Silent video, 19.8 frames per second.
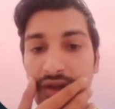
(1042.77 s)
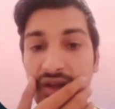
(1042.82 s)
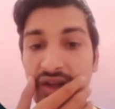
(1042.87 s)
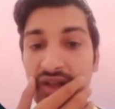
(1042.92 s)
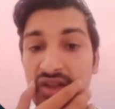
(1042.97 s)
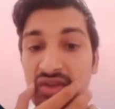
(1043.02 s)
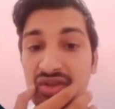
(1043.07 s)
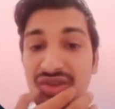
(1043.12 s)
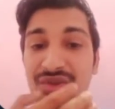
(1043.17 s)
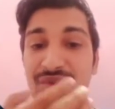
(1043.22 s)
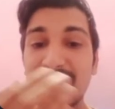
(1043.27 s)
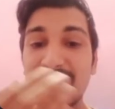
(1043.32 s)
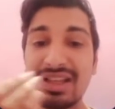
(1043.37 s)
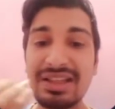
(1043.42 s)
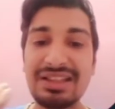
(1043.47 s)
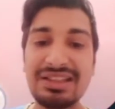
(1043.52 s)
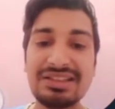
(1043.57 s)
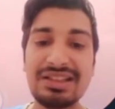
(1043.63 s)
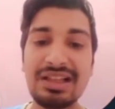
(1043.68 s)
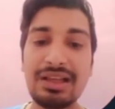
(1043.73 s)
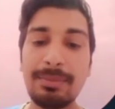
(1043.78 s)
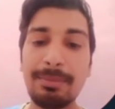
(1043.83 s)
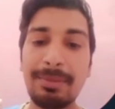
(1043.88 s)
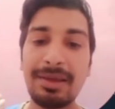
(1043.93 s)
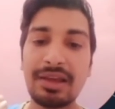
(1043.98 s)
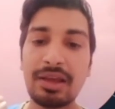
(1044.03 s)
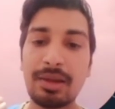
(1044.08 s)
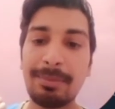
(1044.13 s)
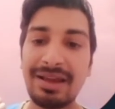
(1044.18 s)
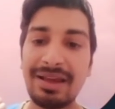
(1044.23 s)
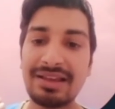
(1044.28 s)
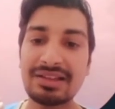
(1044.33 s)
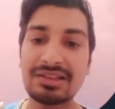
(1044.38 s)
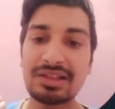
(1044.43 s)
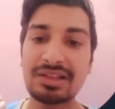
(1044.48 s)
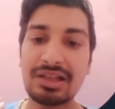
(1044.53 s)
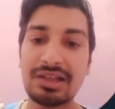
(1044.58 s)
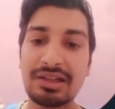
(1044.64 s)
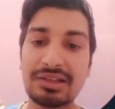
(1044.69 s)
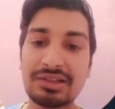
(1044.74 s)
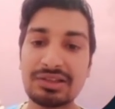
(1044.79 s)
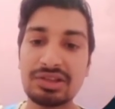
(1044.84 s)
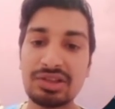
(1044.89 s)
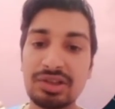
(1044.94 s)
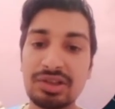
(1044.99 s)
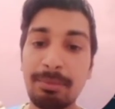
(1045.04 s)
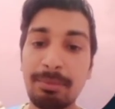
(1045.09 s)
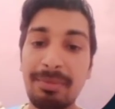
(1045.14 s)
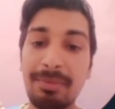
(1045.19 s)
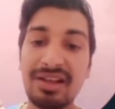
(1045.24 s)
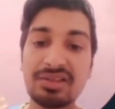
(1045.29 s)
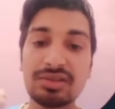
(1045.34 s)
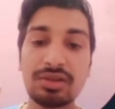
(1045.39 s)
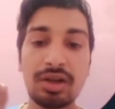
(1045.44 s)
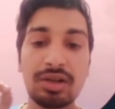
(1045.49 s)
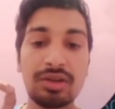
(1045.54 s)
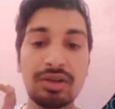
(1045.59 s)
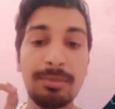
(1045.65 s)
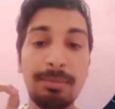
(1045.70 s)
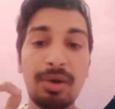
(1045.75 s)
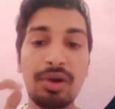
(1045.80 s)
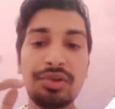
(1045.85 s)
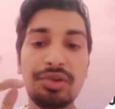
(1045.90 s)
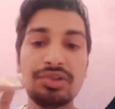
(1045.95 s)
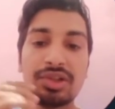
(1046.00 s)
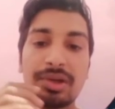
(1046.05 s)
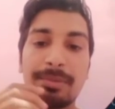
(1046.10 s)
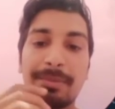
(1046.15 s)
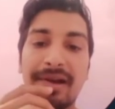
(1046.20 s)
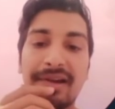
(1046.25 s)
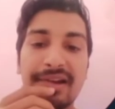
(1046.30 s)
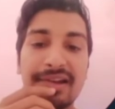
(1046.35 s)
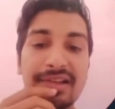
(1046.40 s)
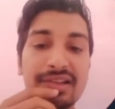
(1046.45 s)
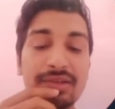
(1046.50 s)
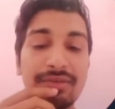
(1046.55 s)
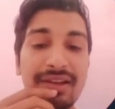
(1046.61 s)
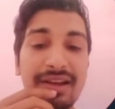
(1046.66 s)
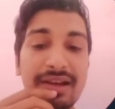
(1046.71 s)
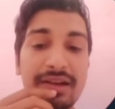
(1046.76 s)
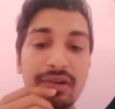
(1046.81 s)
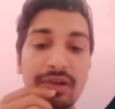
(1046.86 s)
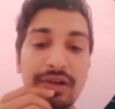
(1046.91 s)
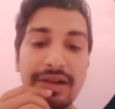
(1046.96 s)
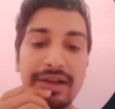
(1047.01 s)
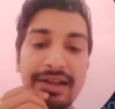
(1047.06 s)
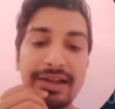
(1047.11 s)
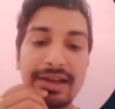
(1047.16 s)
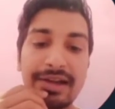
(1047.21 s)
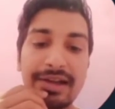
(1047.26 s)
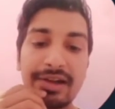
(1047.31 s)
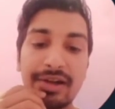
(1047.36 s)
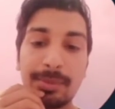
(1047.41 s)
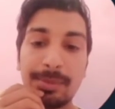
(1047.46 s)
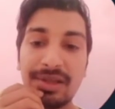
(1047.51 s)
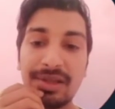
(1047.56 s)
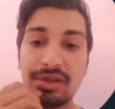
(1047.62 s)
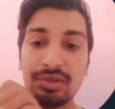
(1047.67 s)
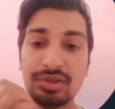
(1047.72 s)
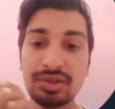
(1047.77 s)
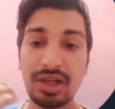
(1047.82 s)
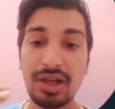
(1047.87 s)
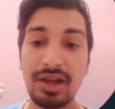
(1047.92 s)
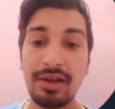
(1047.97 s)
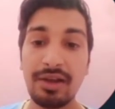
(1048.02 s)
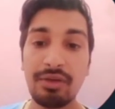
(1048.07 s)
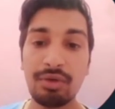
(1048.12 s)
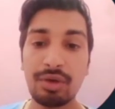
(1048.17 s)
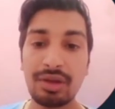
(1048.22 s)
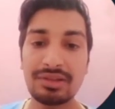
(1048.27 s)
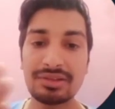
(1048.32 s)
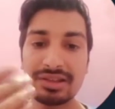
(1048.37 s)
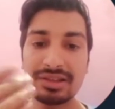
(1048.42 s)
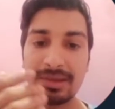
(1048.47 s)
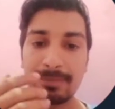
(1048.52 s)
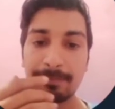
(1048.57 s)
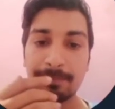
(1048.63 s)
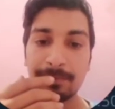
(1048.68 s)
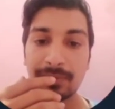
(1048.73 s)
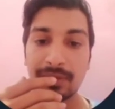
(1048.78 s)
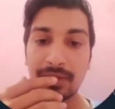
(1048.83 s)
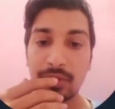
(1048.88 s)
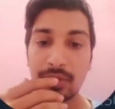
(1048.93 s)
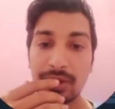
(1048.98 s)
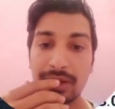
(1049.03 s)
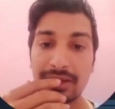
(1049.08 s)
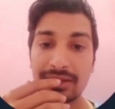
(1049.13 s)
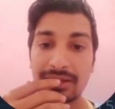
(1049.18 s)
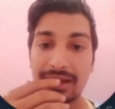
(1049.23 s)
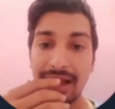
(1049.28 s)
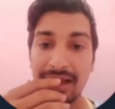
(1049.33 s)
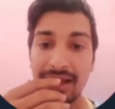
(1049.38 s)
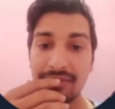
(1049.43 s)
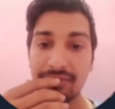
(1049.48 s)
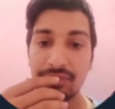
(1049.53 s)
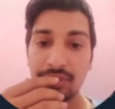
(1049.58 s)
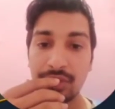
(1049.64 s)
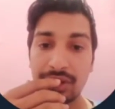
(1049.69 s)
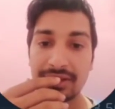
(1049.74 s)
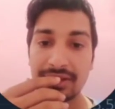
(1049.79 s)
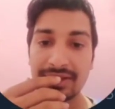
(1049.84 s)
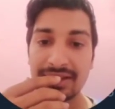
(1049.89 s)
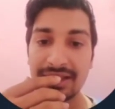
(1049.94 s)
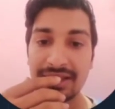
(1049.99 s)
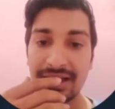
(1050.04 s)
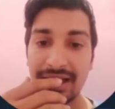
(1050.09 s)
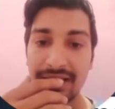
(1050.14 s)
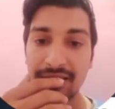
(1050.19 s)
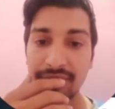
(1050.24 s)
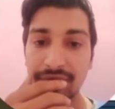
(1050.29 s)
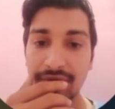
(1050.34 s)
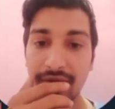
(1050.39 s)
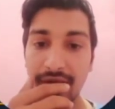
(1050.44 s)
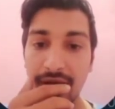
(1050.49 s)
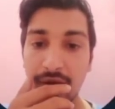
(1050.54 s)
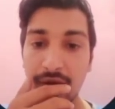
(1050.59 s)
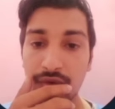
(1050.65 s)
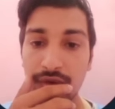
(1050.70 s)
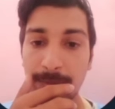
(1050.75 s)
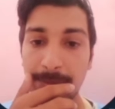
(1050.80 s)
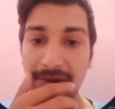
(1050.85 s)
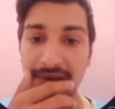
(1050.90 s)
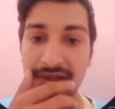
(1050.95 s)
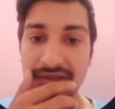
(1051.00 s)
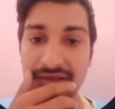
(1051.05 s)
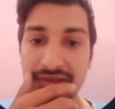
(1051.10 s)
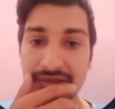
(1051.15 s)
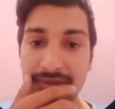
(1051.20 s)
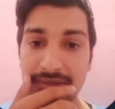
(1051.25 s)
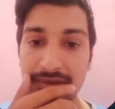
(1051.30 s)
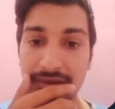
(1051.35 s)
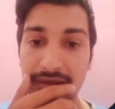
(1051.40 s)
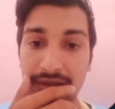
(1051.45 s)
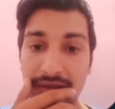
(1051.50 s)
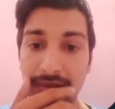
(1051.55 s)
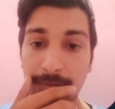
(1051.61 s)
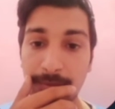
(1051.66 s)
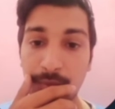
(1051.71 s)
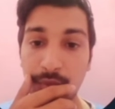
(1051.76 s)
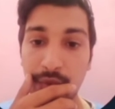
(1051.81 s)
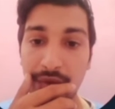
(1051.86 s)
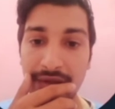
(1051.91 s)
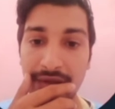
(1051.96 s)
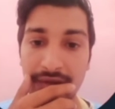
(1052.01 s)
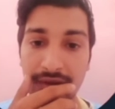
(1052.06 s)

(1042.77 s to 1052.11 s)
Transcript: So you can easily make your buying and selling decision based on the Bollinger Band. It is a very good indicator to be used. You can see, you can see live how the price is moving.